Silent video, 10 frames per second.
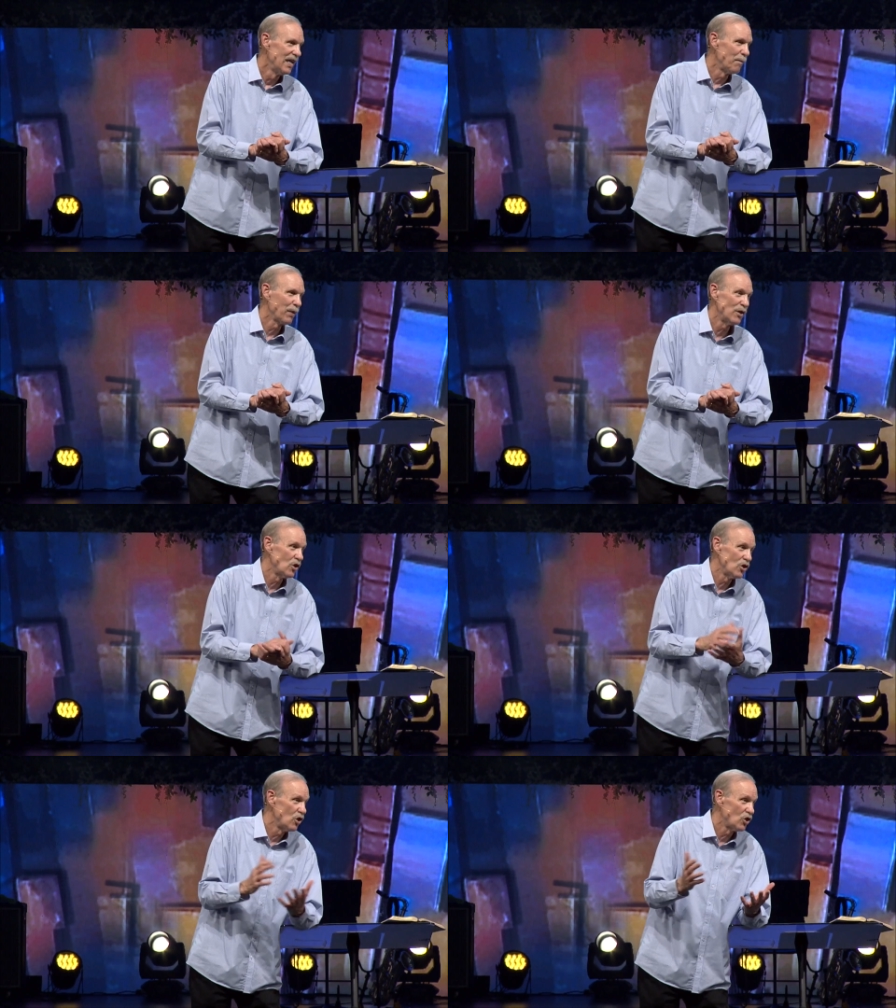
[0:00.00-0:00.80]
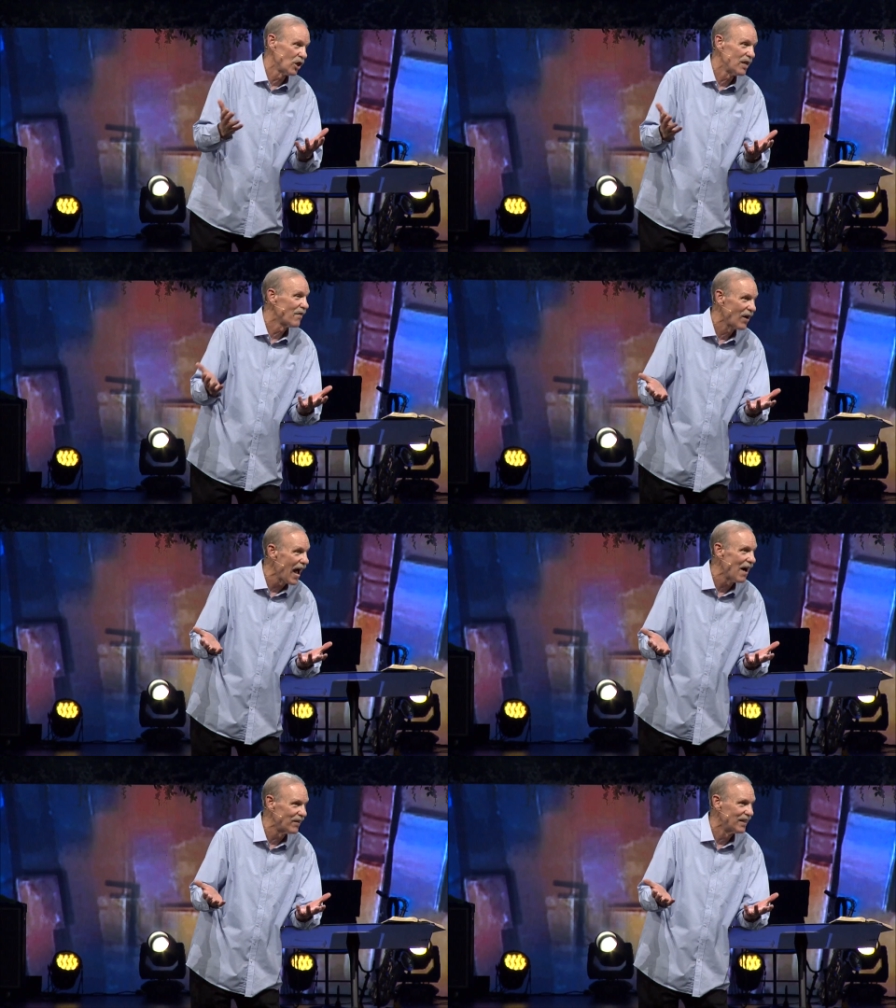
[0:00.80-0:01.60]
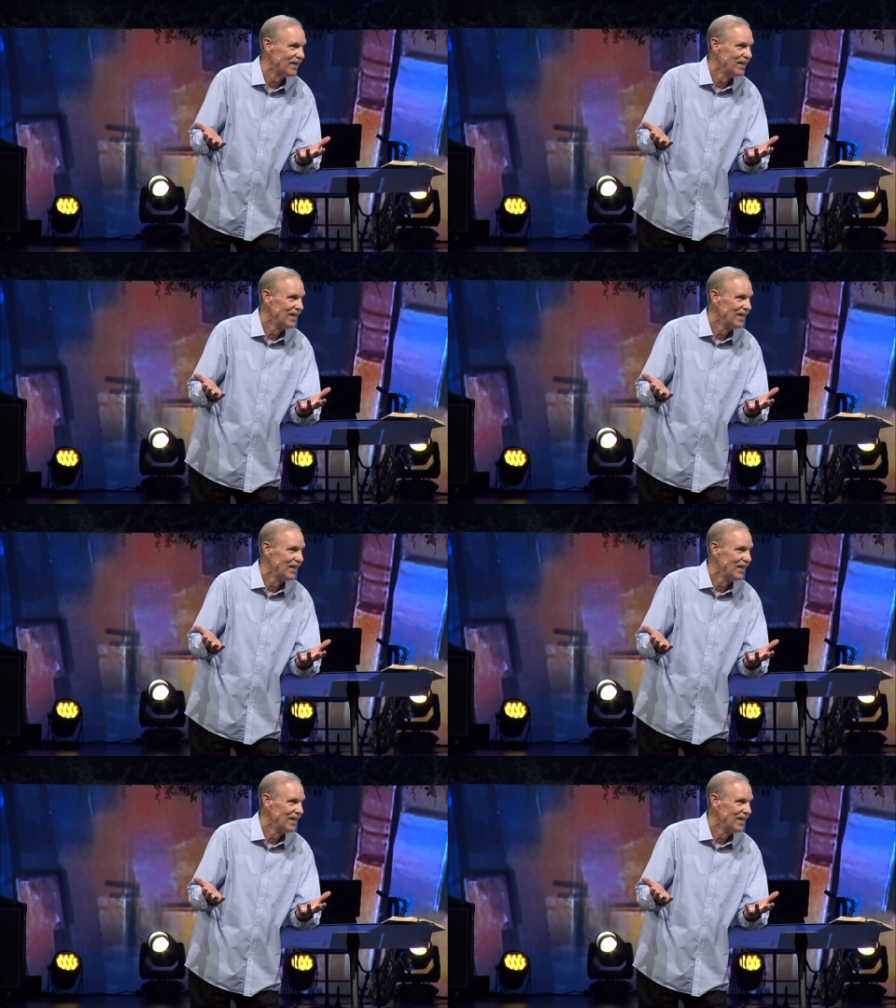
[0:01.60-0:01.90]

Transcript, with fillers: in places you should never have it.